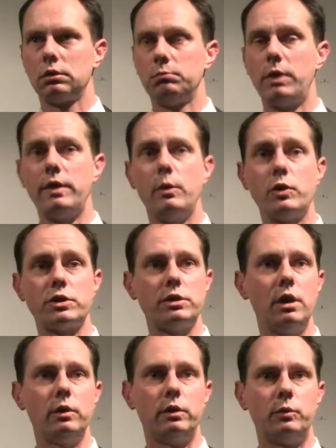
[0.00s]
But there was
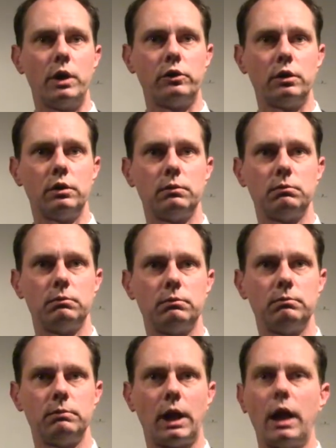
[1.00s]
snow in Russia.
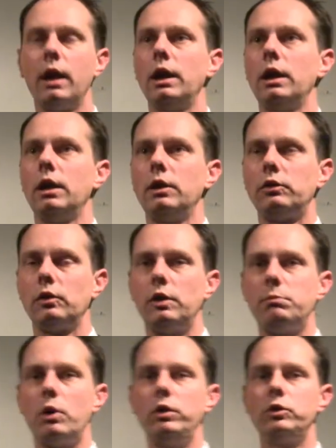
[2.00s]
So
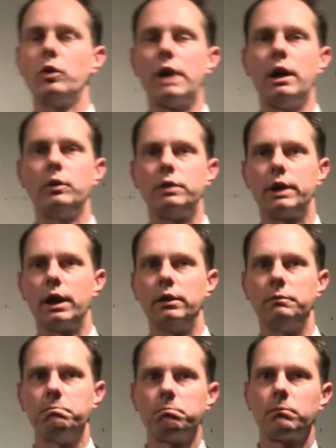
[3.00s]
Napoleon got out
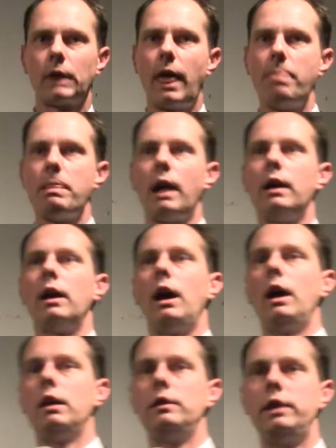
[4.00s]
again.
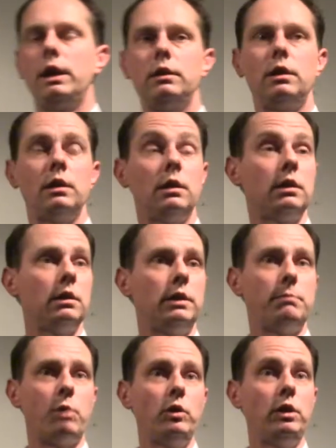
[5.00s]
And then
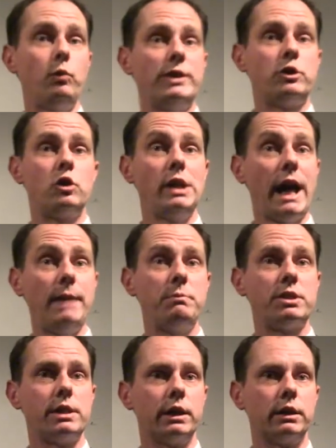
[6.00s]
Napoleon went to
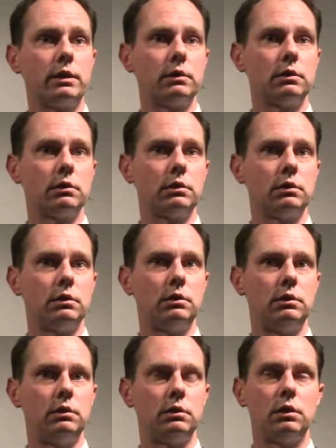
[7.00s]
Leipzig
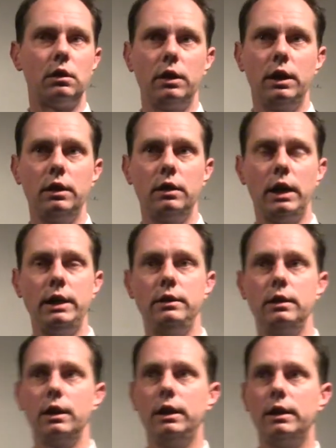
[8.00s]
in
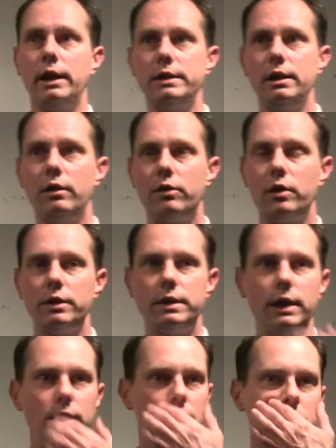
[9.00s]

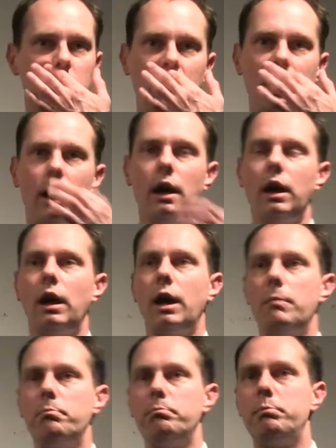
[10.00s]
1813.
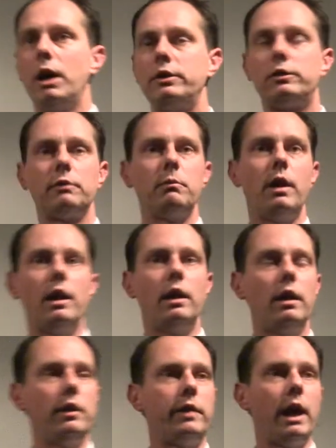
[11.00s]
But
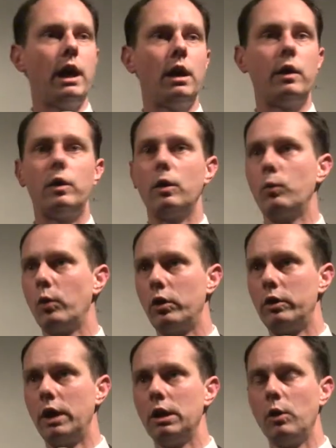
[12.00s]
there
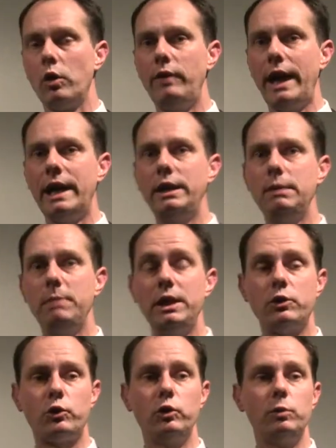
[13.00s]
were a lot of enemy
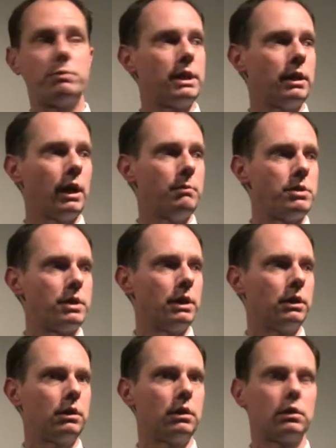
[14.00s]
troops in
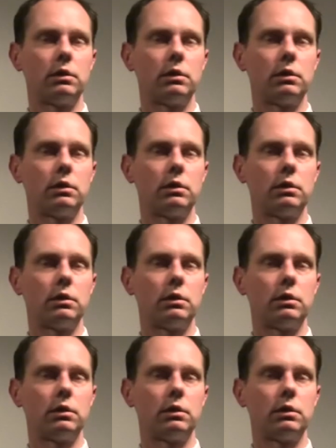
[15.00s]
Leipzig.